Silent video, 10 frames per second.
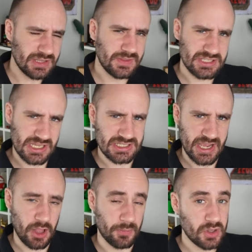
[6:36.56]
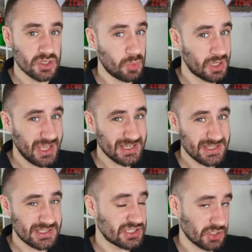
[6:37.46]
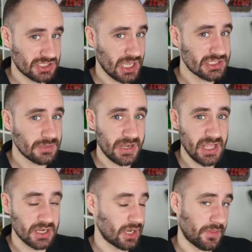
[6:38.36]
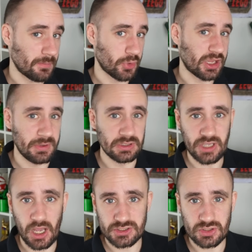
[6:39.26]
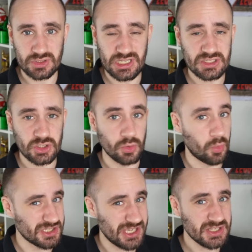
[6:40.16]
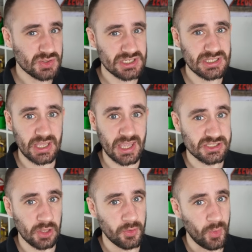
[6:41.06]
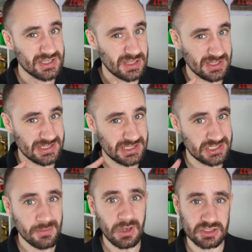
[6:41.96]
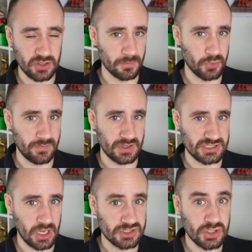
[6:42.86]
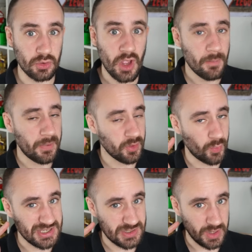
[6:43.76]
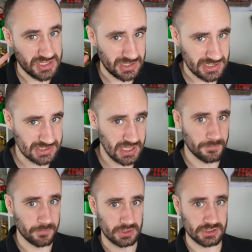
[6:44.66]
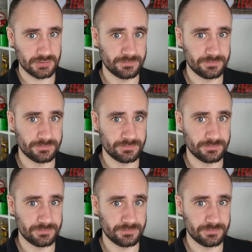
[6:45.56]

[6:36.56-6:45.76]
in the detail, because while yes, this is ostensibly another brick-built R2-D2, what's interesting is not the ways that this is similar to the previous R2, but the ways in which it is different.